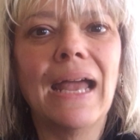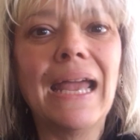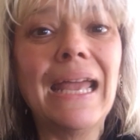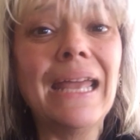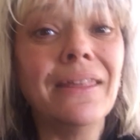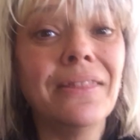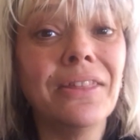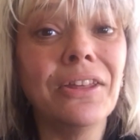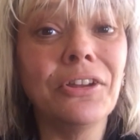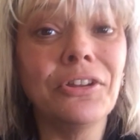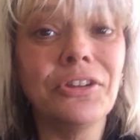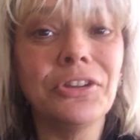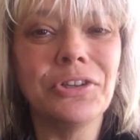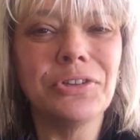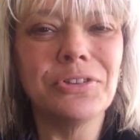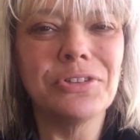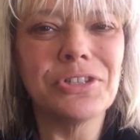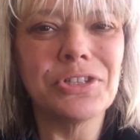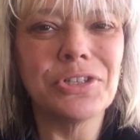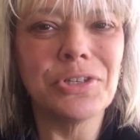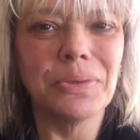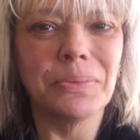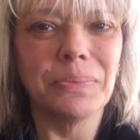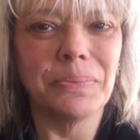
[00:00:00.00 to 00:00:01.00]
Hey there
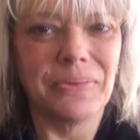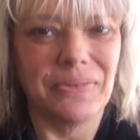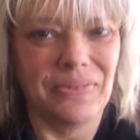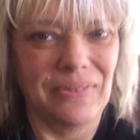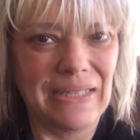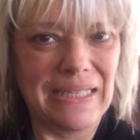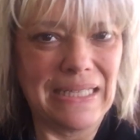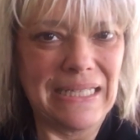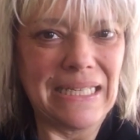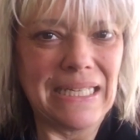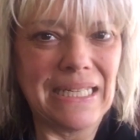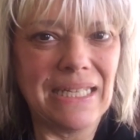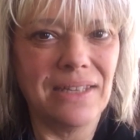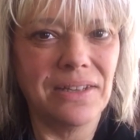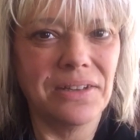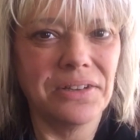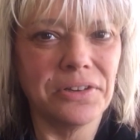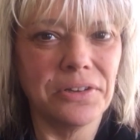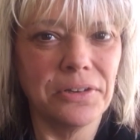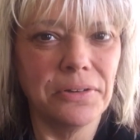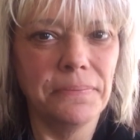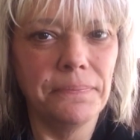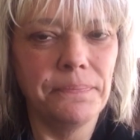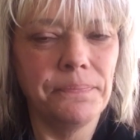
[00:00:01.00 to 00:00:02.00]
YouTube, Sandy
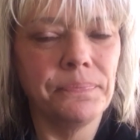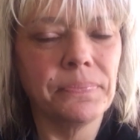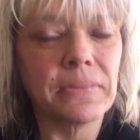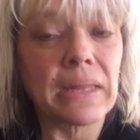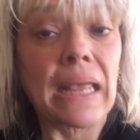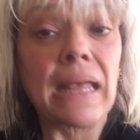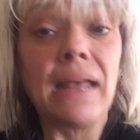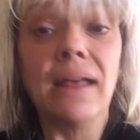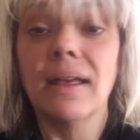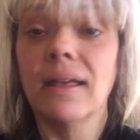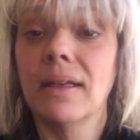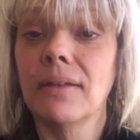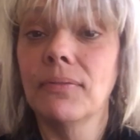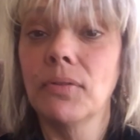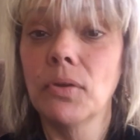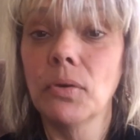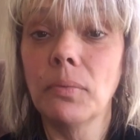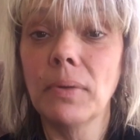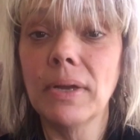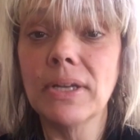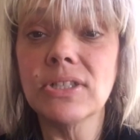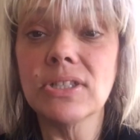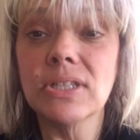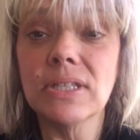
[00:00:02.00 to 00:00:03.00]
here. If you're
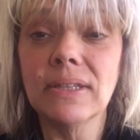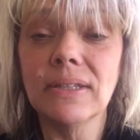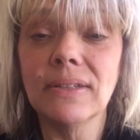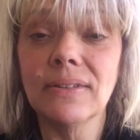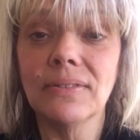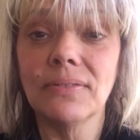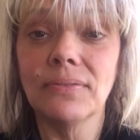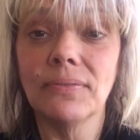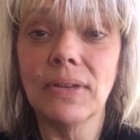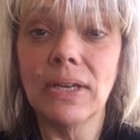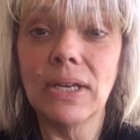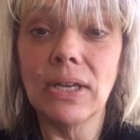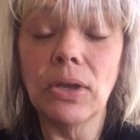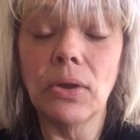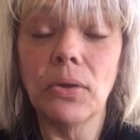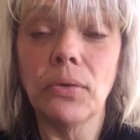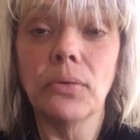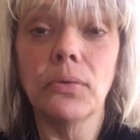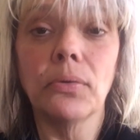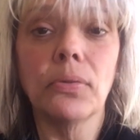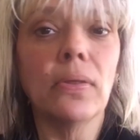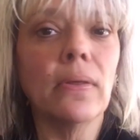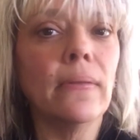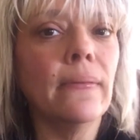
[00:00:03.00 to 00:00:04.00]
watching this
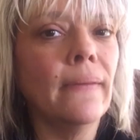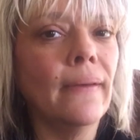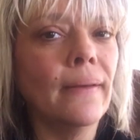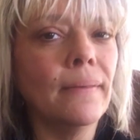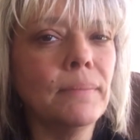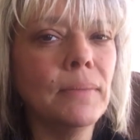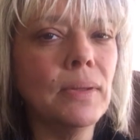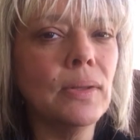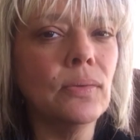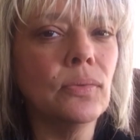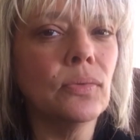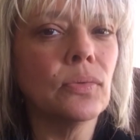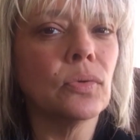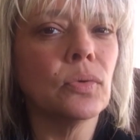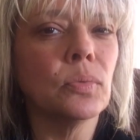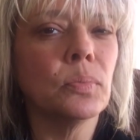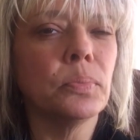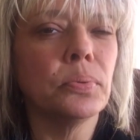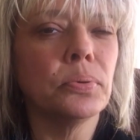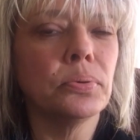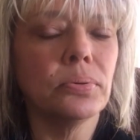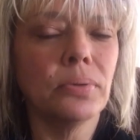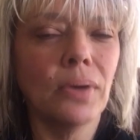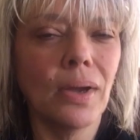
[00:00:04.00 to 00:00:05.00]
video, then that means you
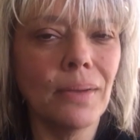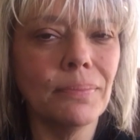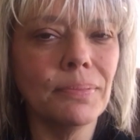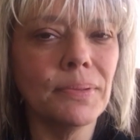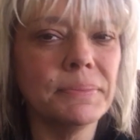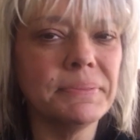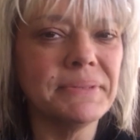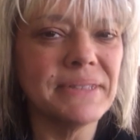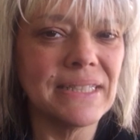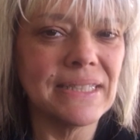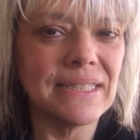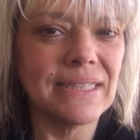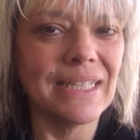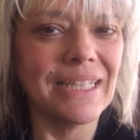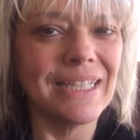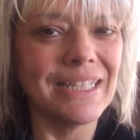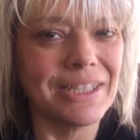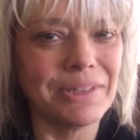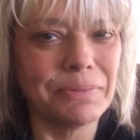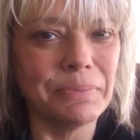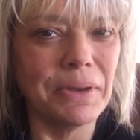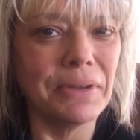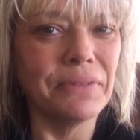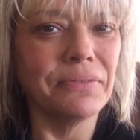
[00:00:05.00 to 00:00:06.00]
probably
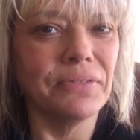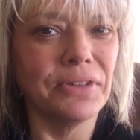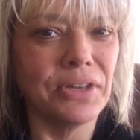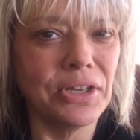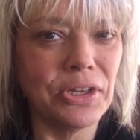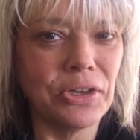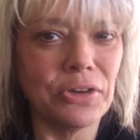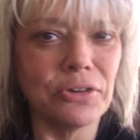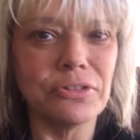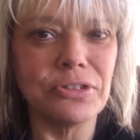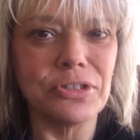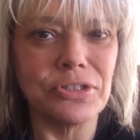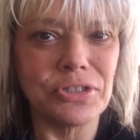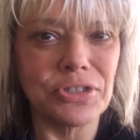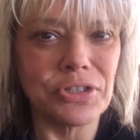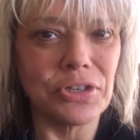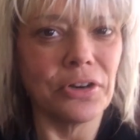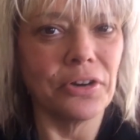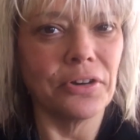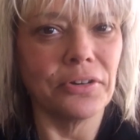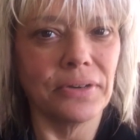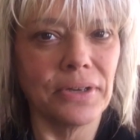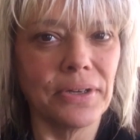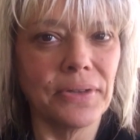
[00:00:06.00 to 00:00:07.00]
like my video
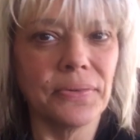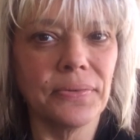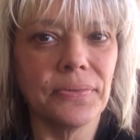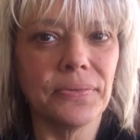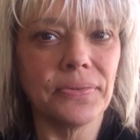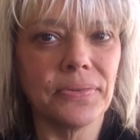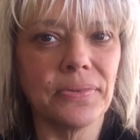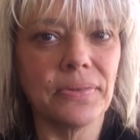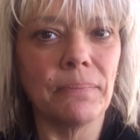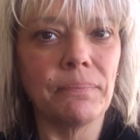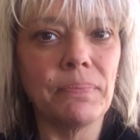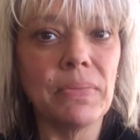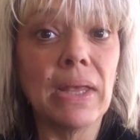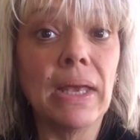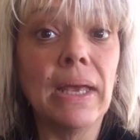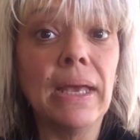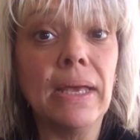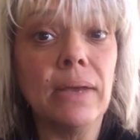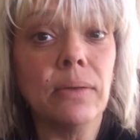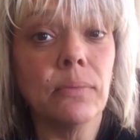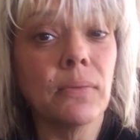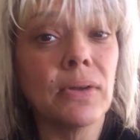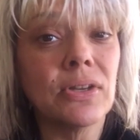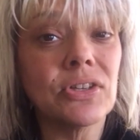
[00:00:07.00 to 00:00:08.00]
tutorials,
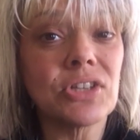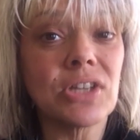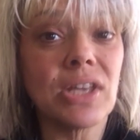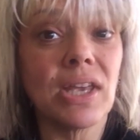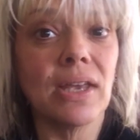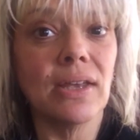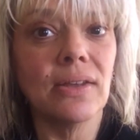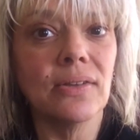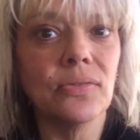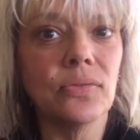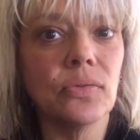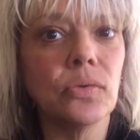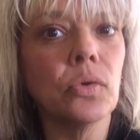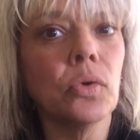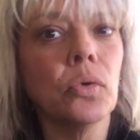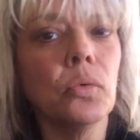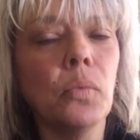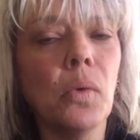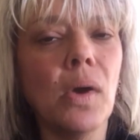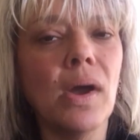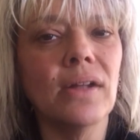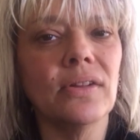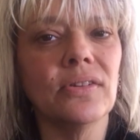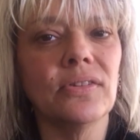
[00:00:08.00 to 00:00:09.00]
in which case you'll
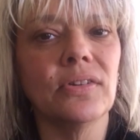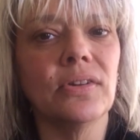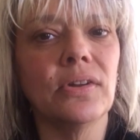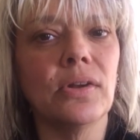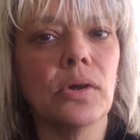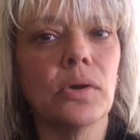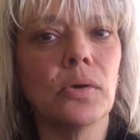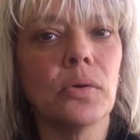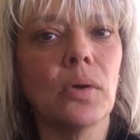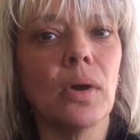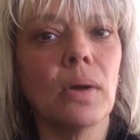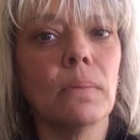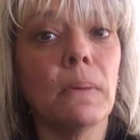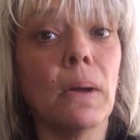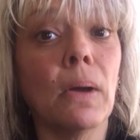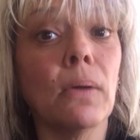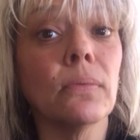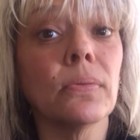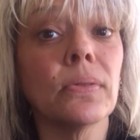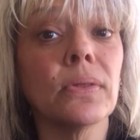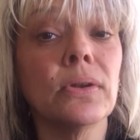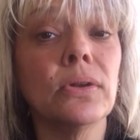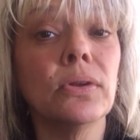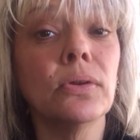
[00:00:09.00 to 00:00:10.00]
want to know
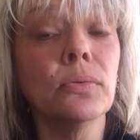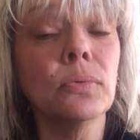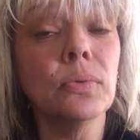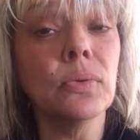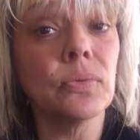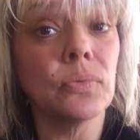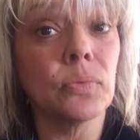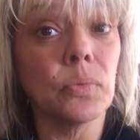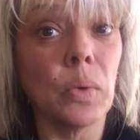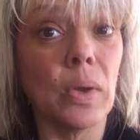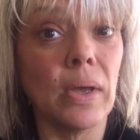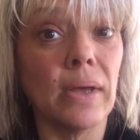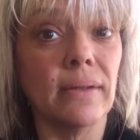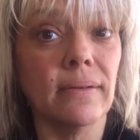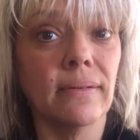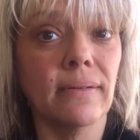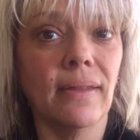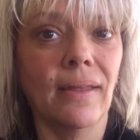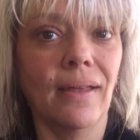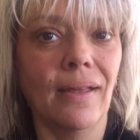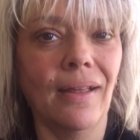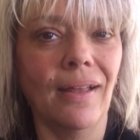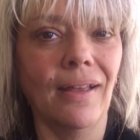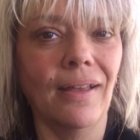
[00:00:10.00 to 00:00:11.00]
about the newest one
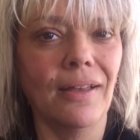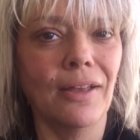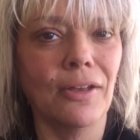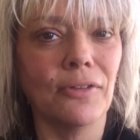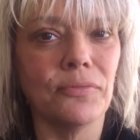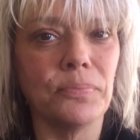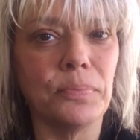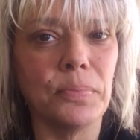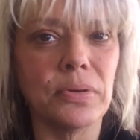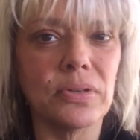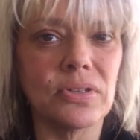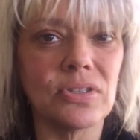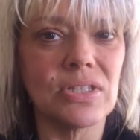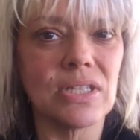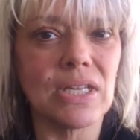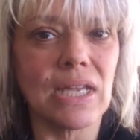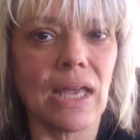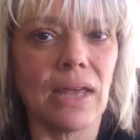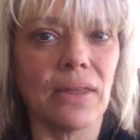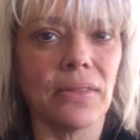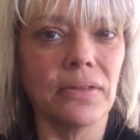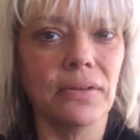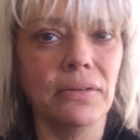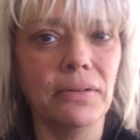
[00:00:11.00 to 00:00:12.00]
that I have put
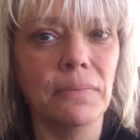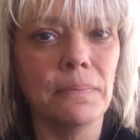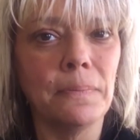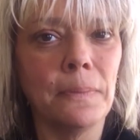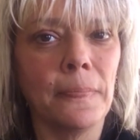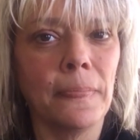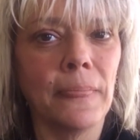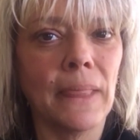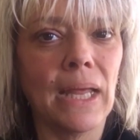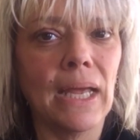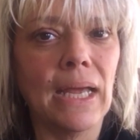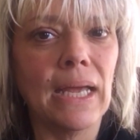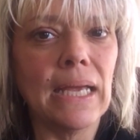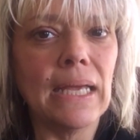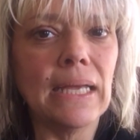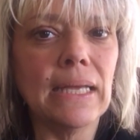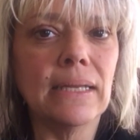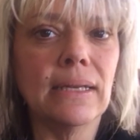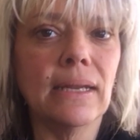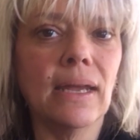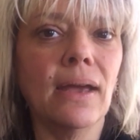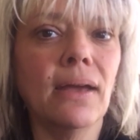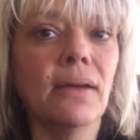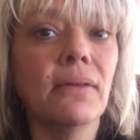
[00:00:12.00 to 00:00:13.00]
together
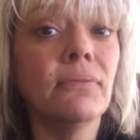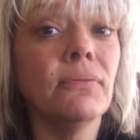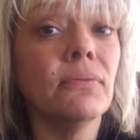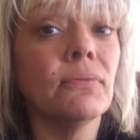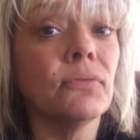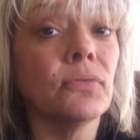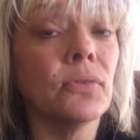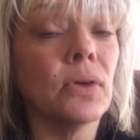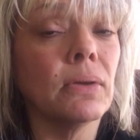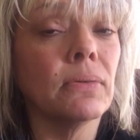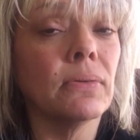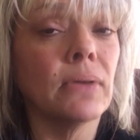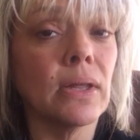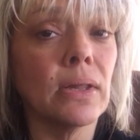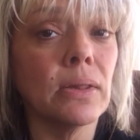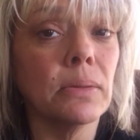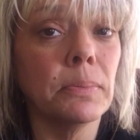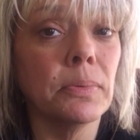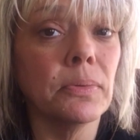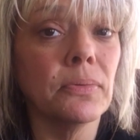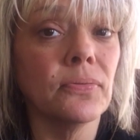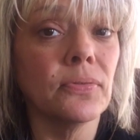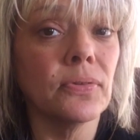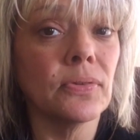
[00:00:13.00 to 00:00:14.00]
and have
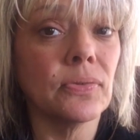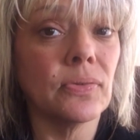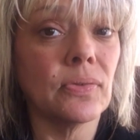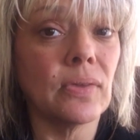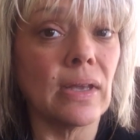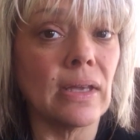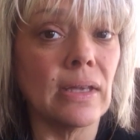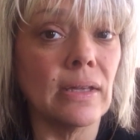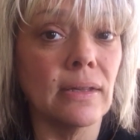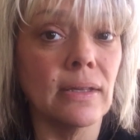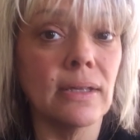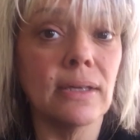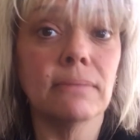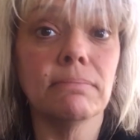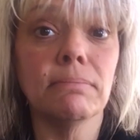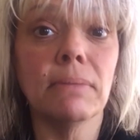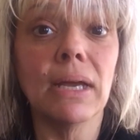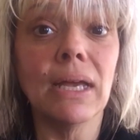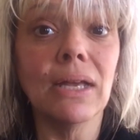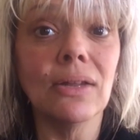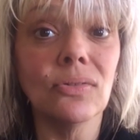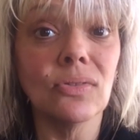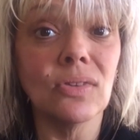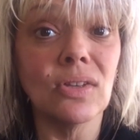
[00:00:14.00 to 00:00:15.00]
available for sale in my
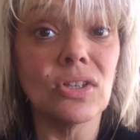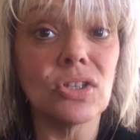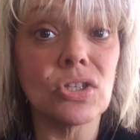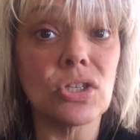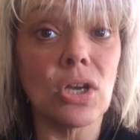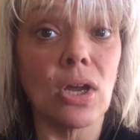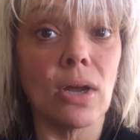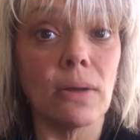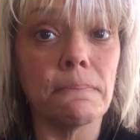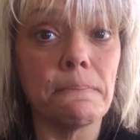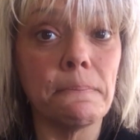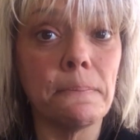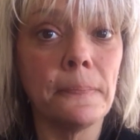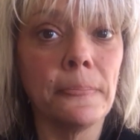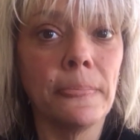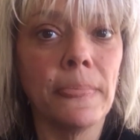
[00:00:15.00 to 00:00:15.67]
Etsy shop.